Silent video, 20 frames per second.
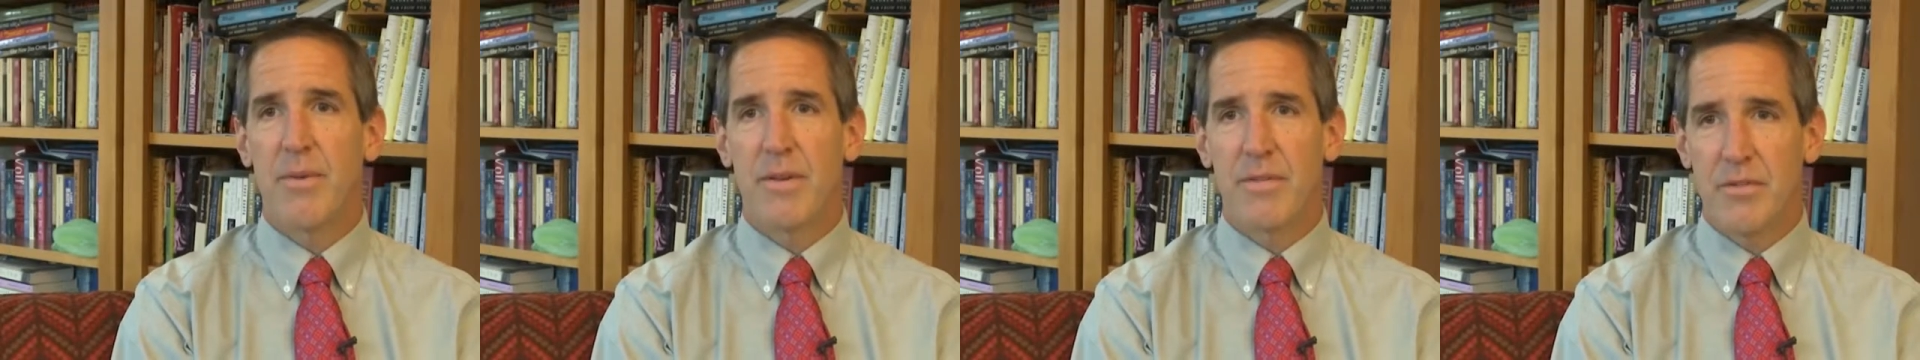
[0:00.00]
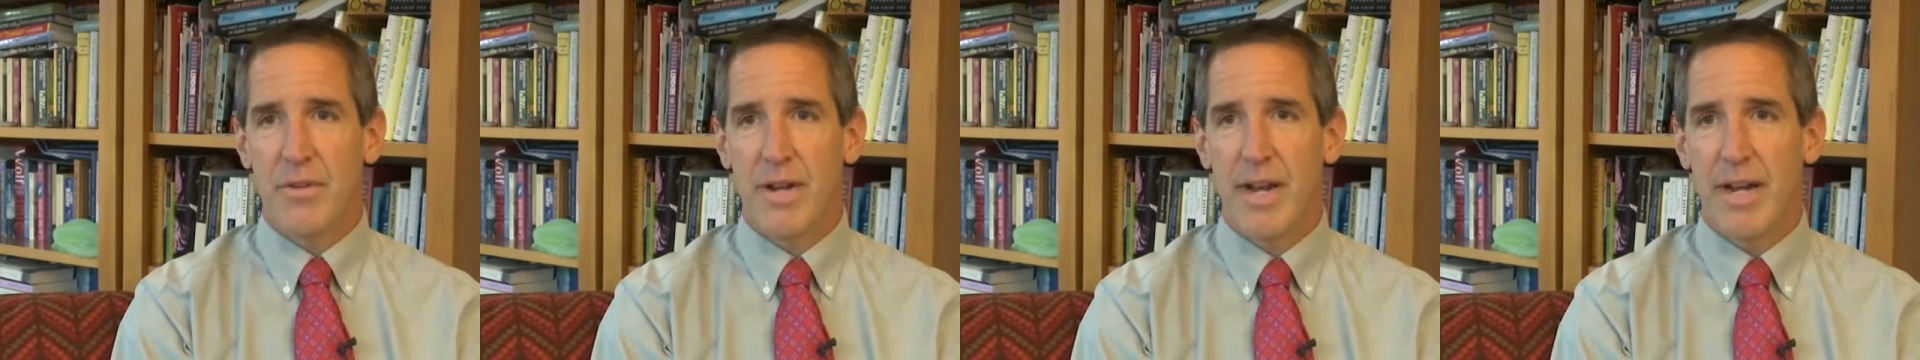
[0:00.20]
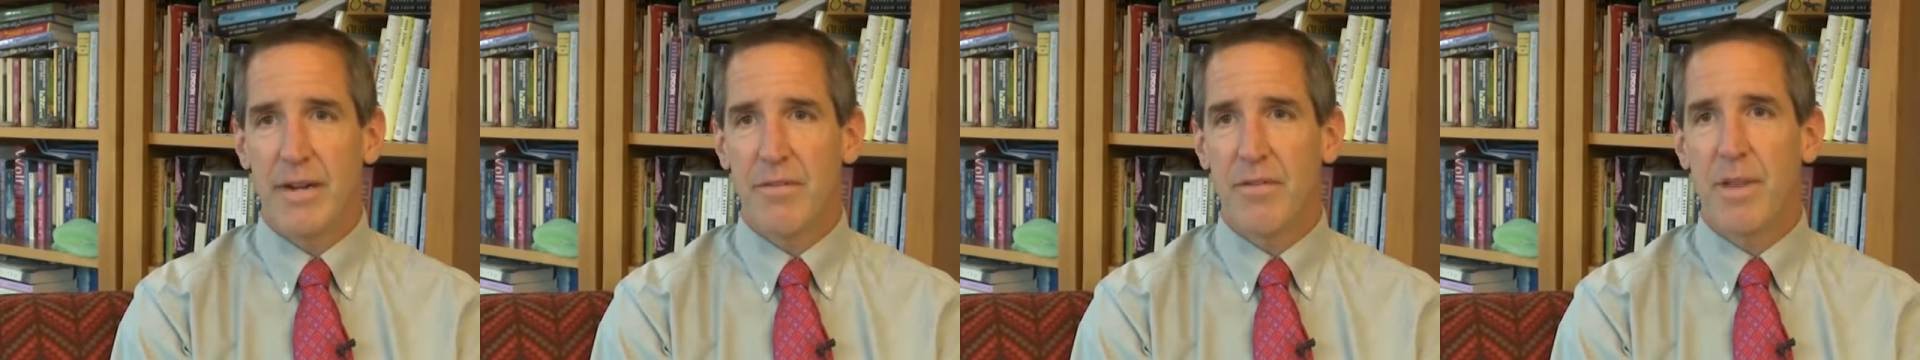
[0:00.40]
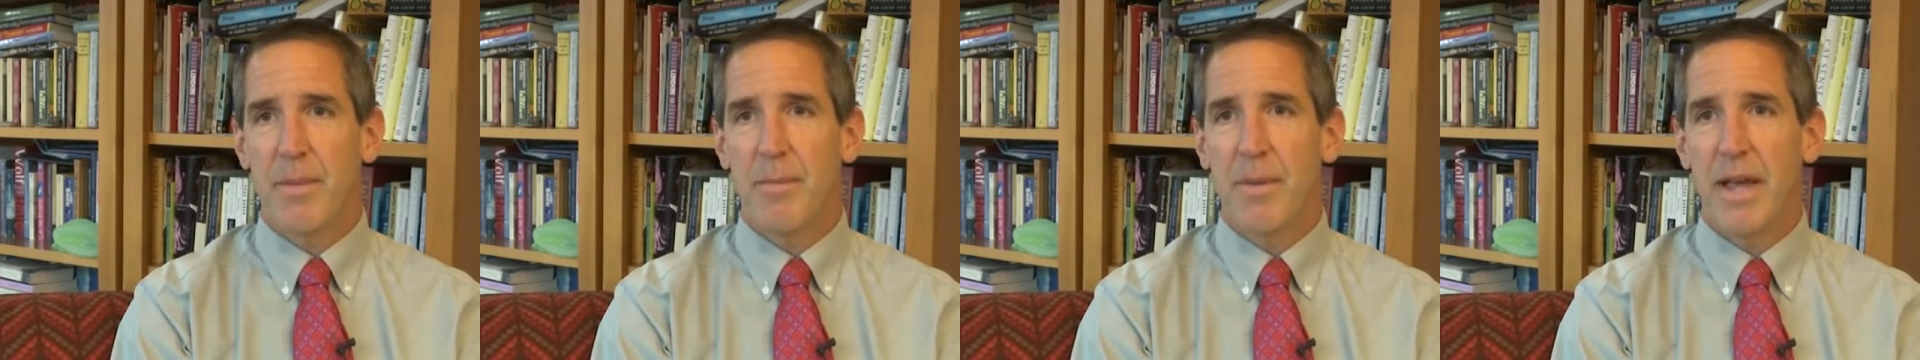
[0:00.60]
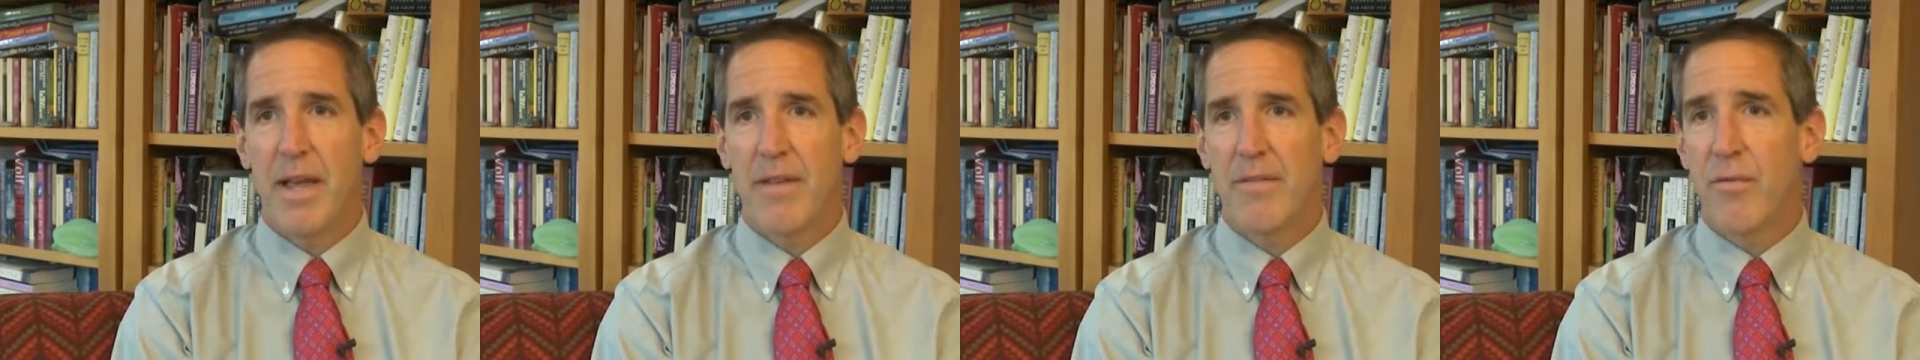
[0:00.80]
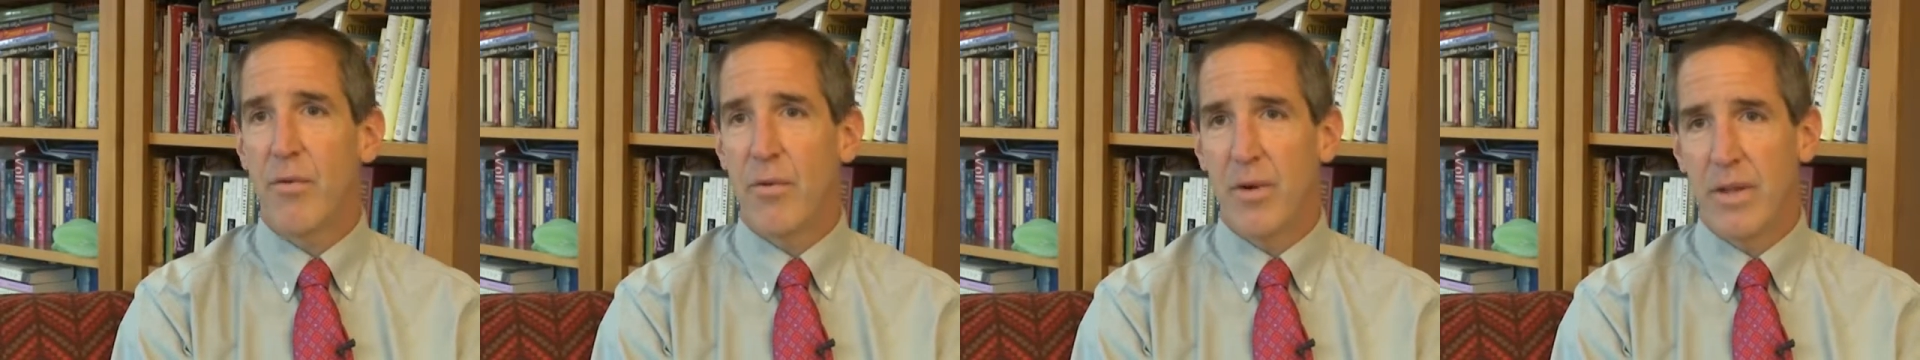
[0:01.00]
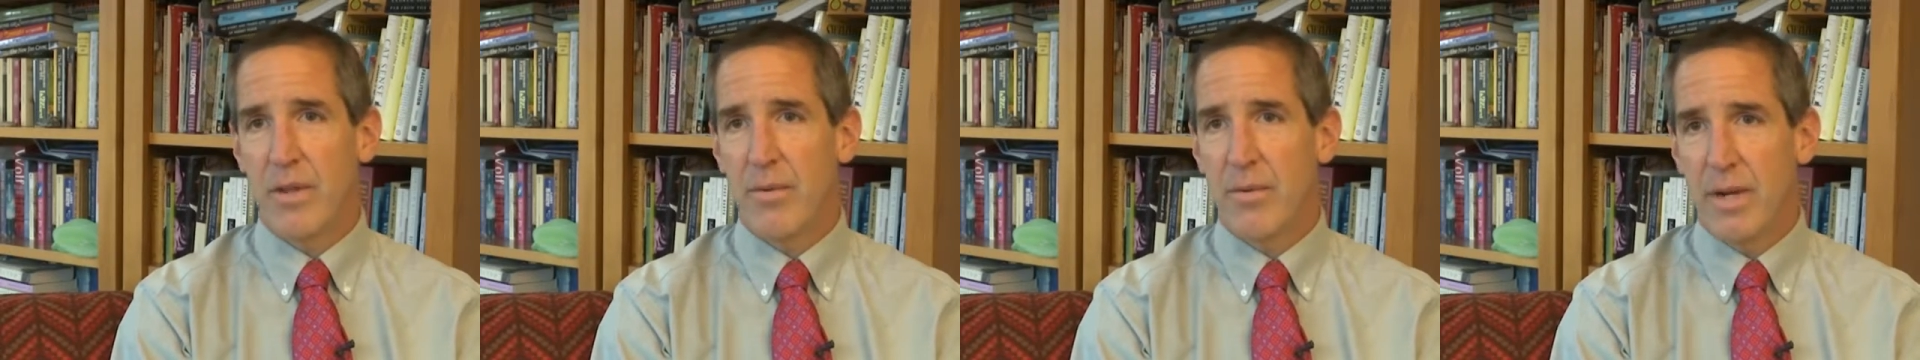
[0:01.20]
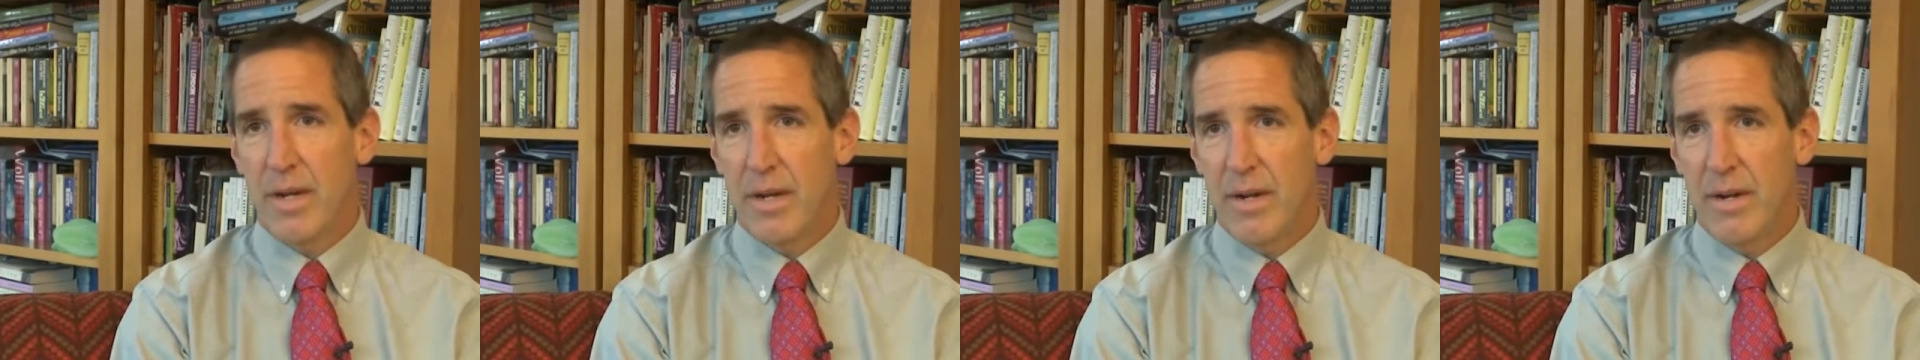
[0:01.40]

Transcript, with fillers: we've tracked for the past 43